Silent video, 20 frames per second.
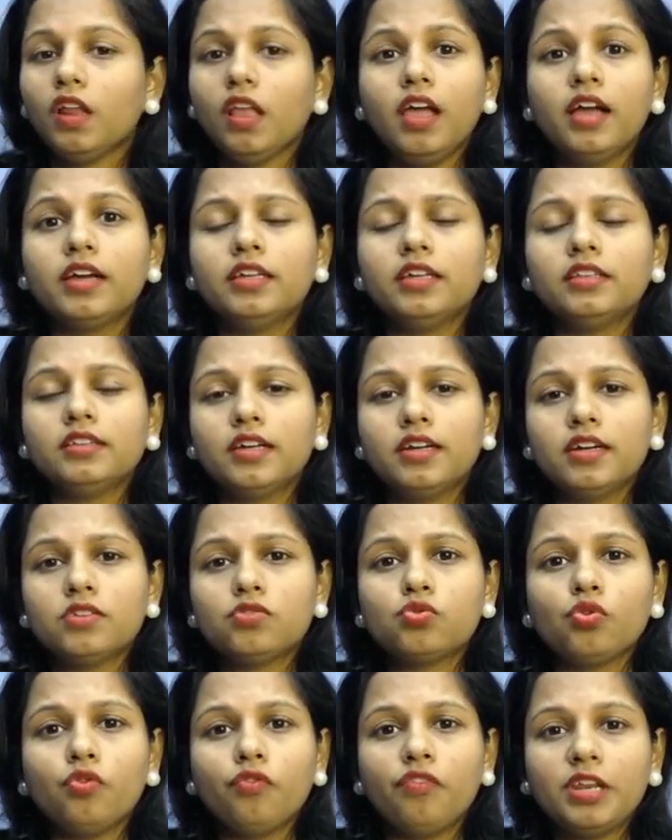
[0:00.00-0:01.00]
again, there are
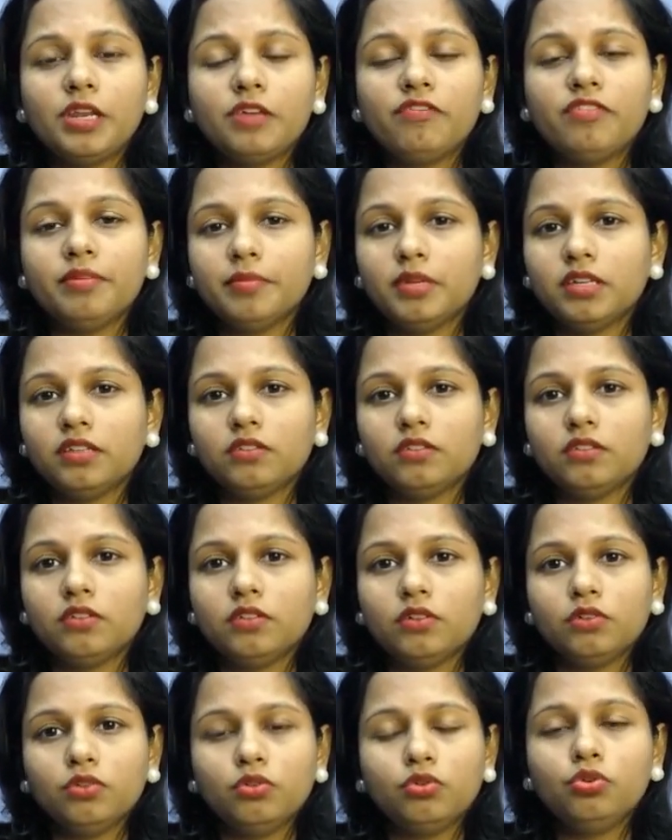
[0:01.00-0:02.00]
so many women
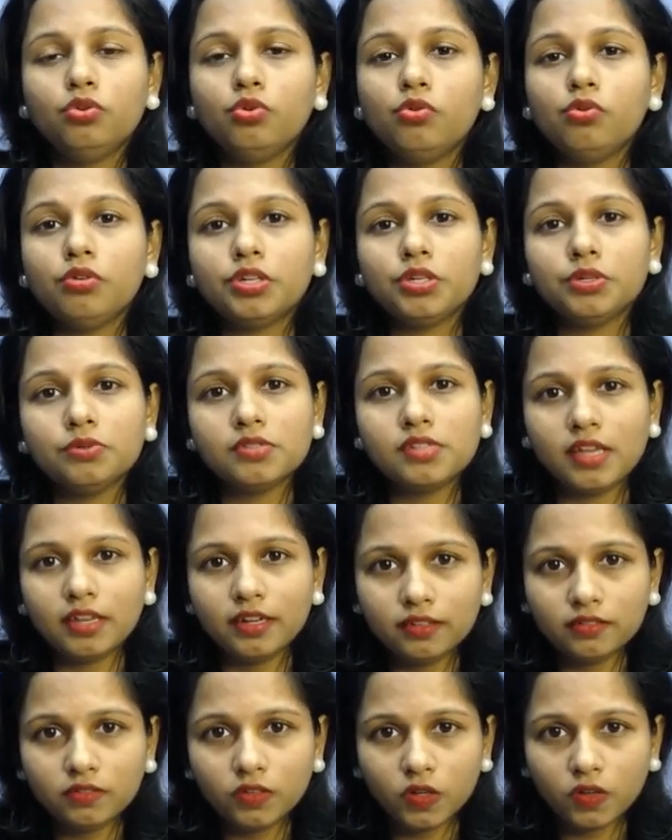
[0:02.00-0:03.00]
who don't use
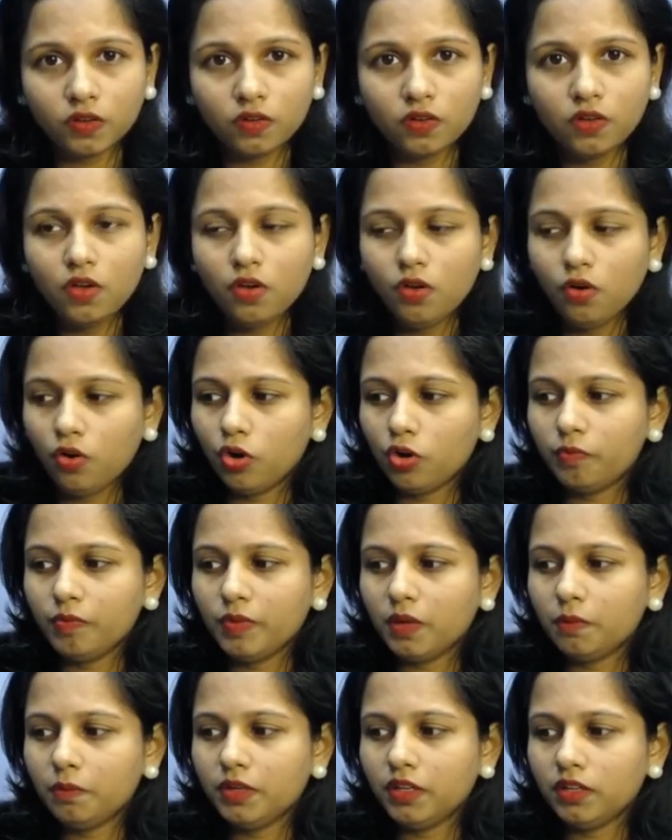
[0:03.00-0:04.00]
anything, or
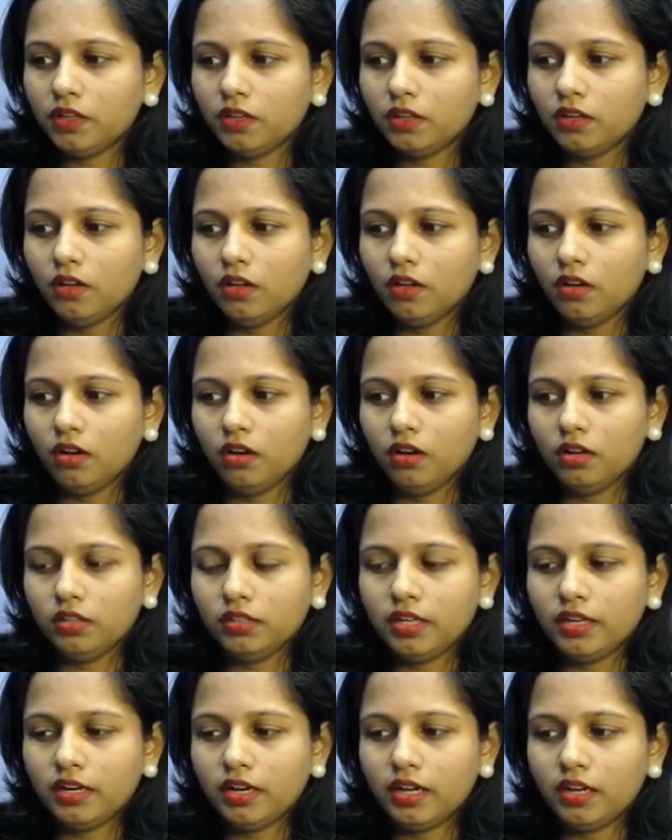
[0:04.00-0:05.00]
maybe uh,
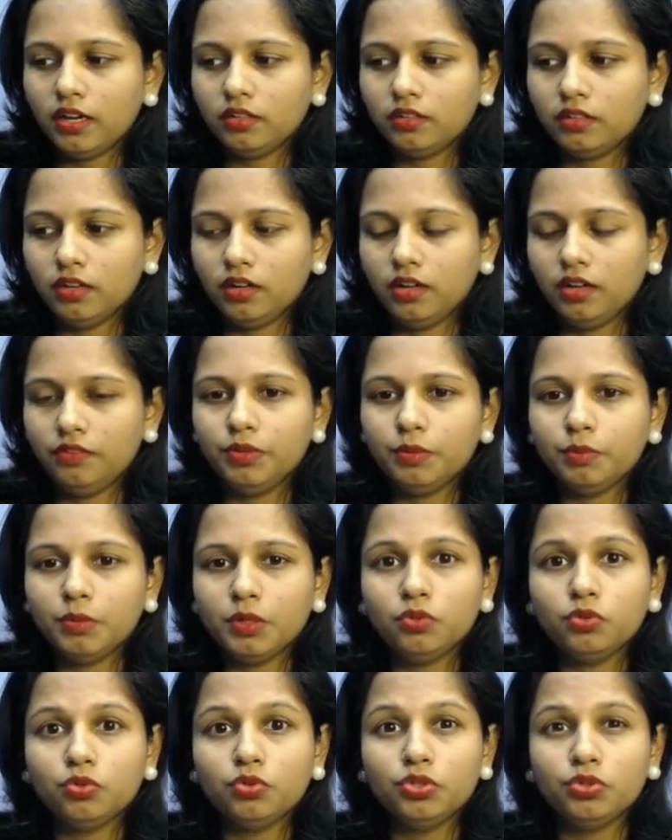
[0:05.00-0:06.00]
there are uh,
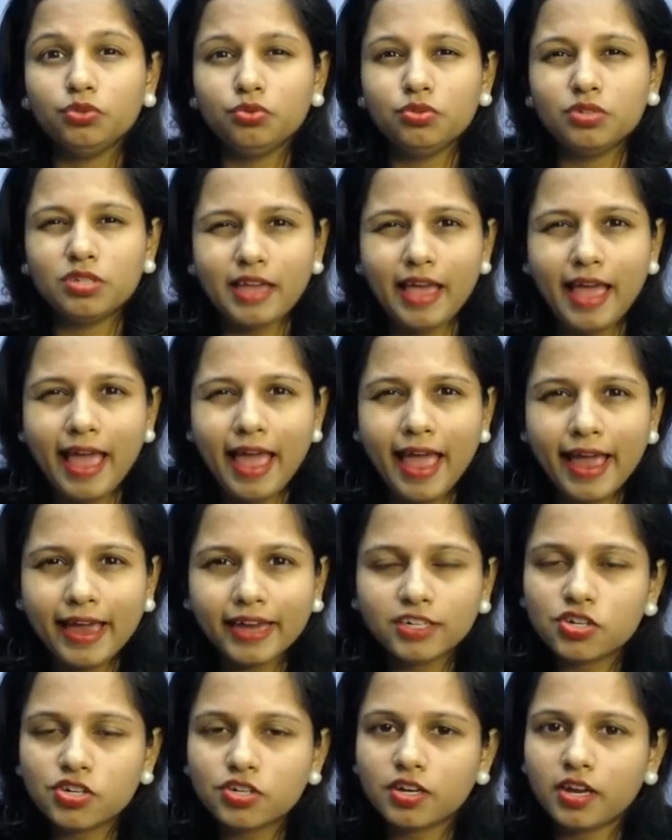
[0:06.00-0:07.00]
women who use
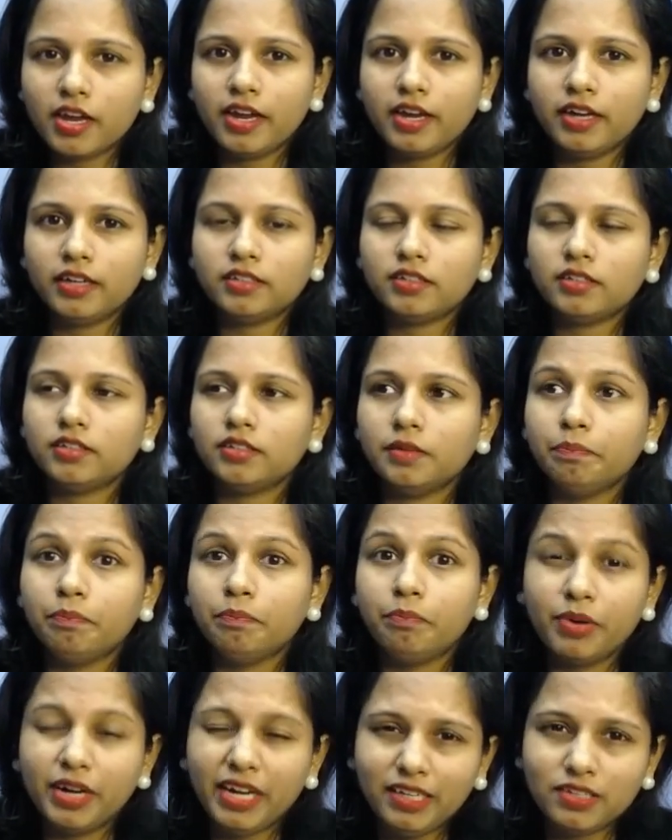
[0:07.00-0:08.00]
ash and uh,
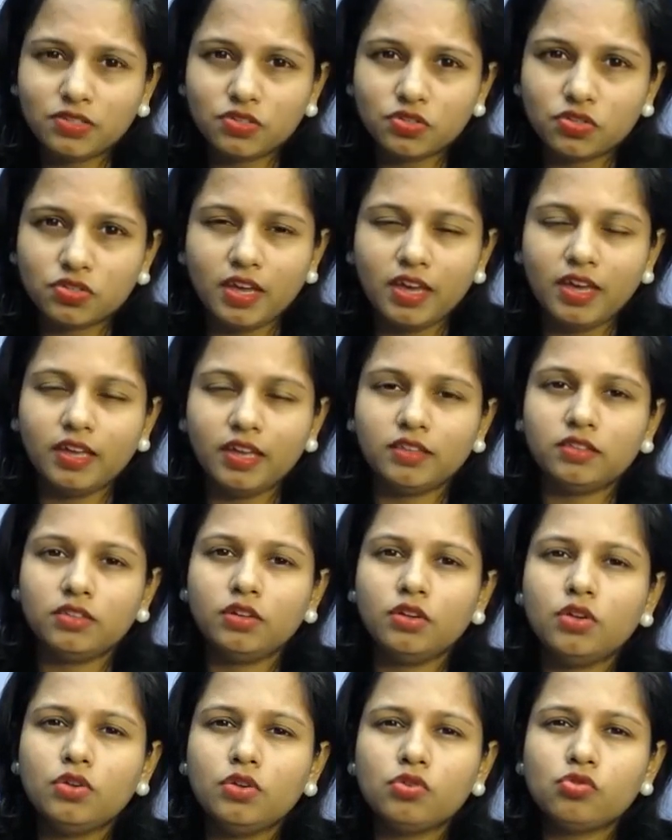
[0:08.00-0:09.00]
bricks and
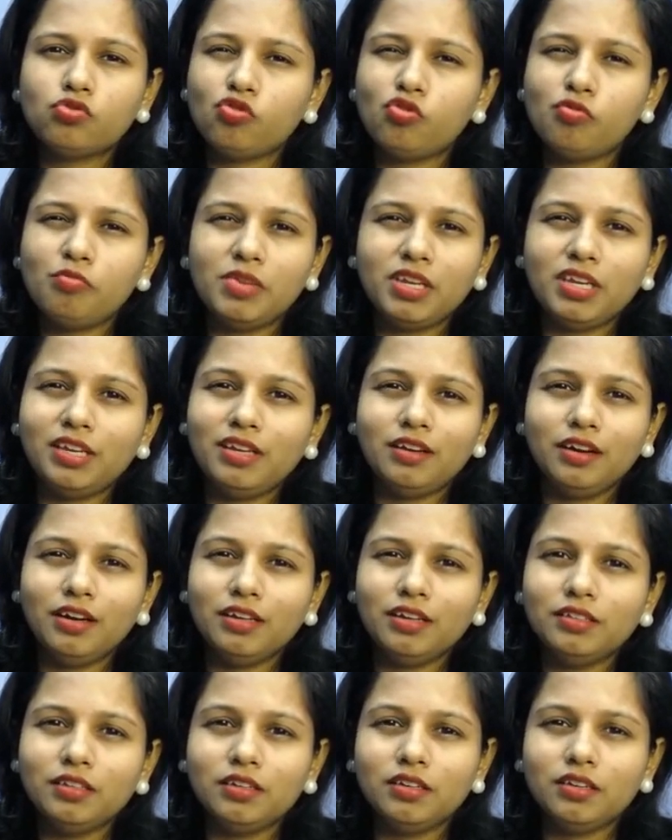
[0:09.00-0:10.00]
so many
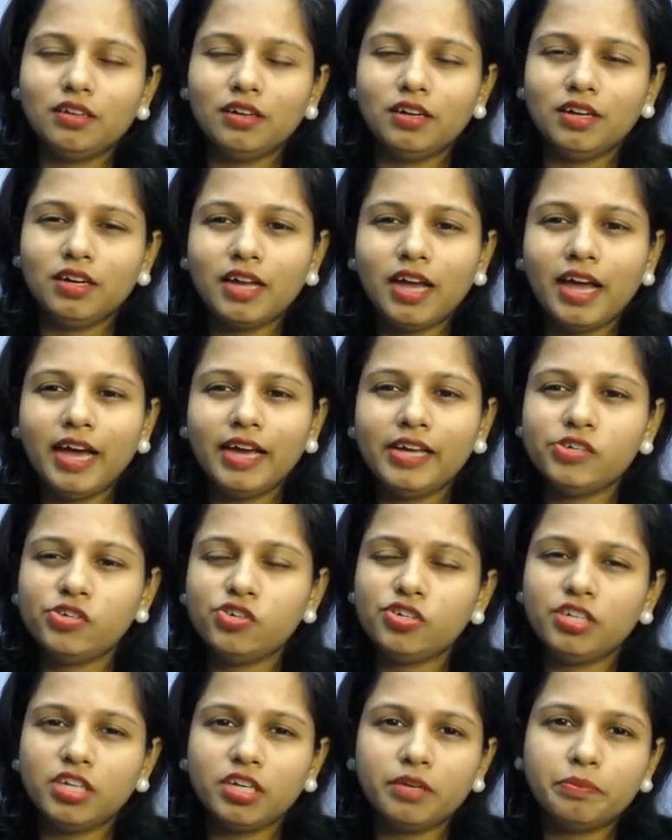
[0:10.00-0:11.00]
other
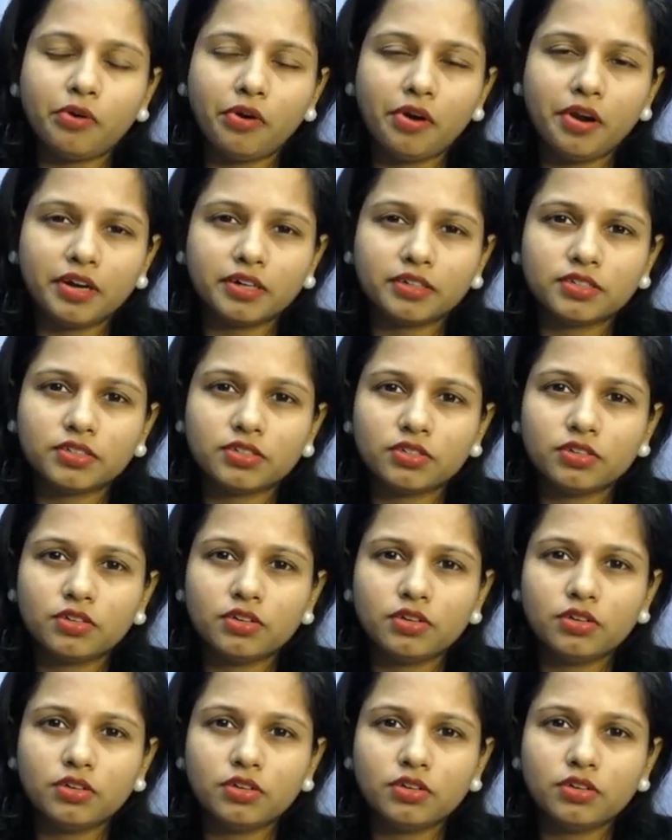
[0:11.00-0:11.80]
unhygienic products.